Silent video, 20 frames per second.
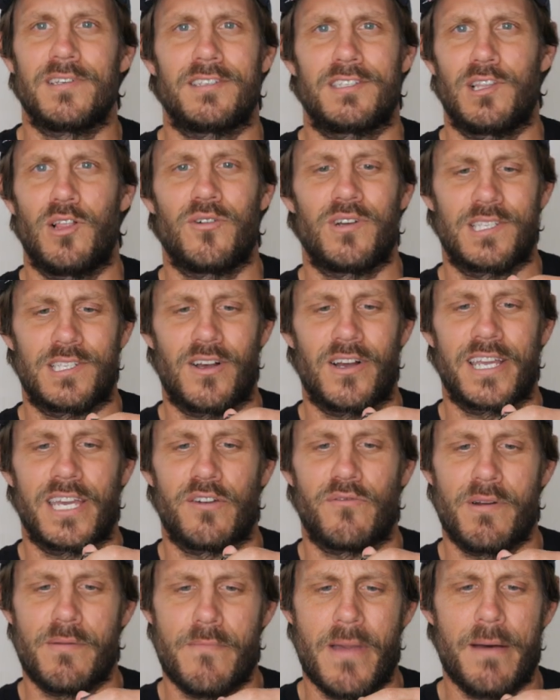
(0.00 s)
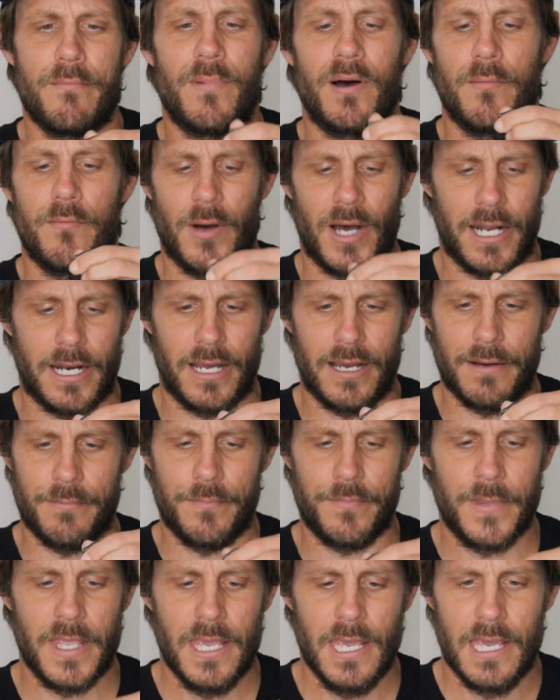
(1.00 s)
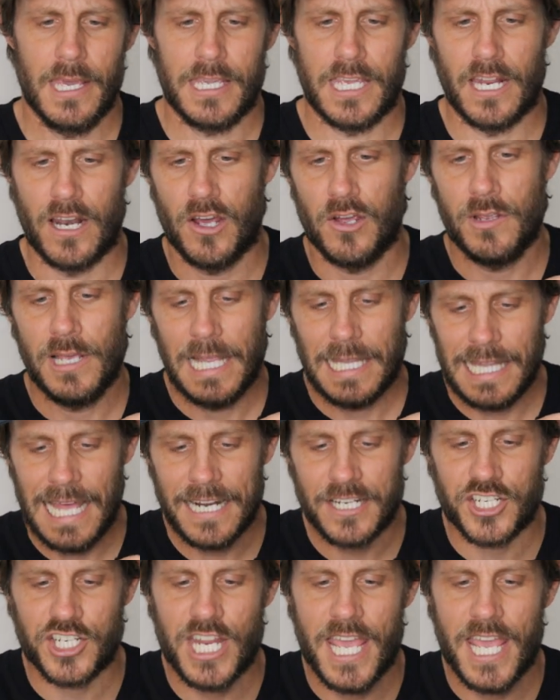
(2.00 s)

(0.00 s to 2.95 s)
as long as I can remember, but latch